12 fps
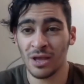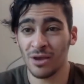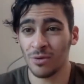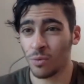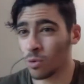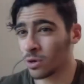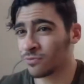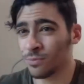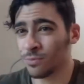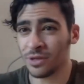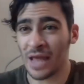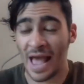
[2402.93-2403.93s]
worked for
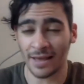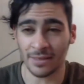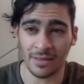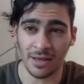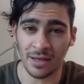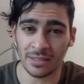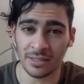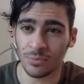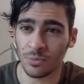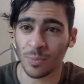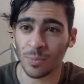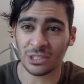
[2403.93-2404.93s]
me in hackathons and
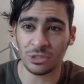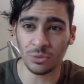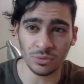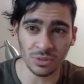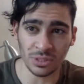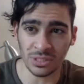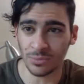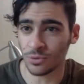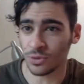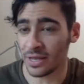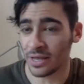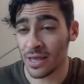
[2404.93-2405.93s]
were my students and were
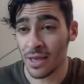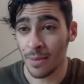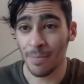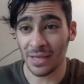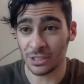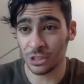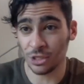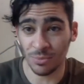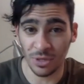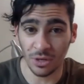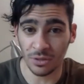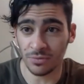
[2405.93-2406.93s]
like messaging
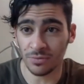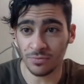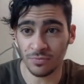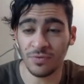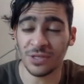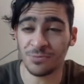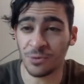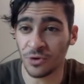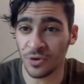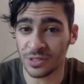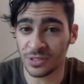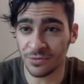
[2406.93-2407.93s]
me on Facebook or
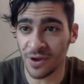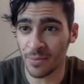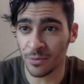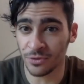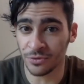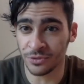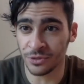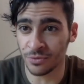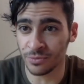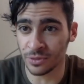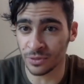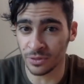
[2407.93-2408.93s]
Instagram or
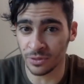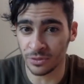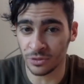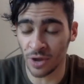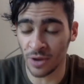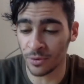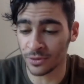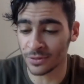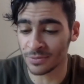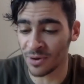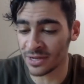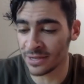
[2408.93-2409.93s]
YouTube to try and work on this
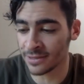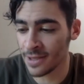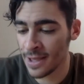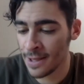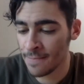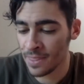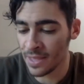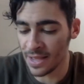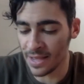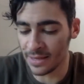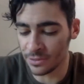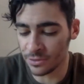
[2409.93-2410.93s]
product.
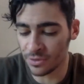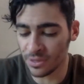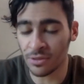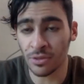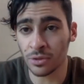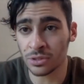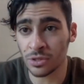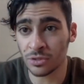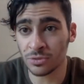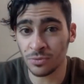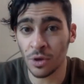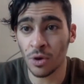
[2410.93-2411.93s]
And it turned out that those
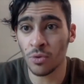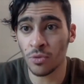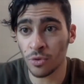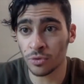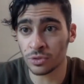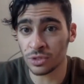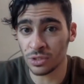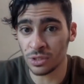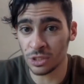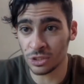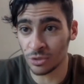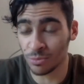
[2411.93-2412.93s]
those though those
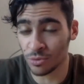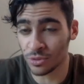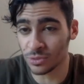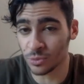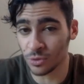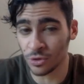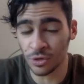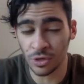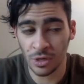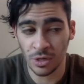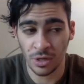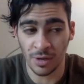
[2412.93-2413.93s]
initial employees were
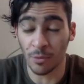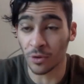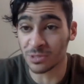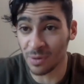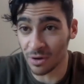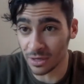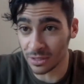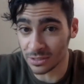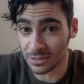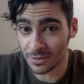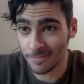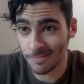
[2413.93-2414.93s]
uh, more
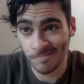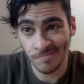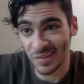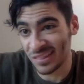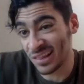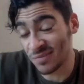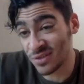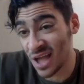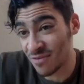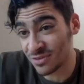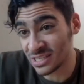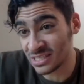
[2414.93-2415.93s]
experienced, they left the
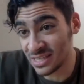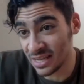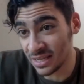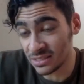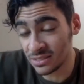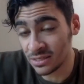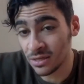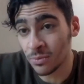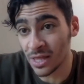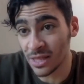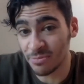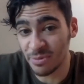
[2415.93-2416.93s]
office at six.
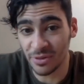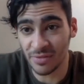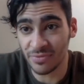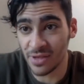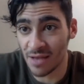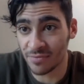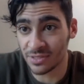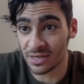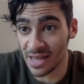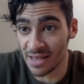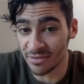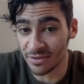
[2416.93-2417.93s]
Well, a lot of people left the office at
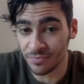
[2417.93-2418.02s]
eleven,